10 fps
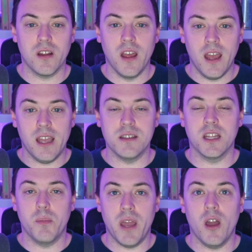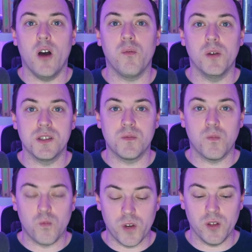and he said the payoff was
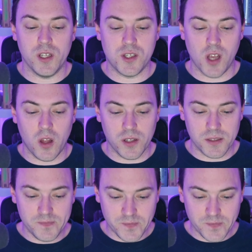really solid.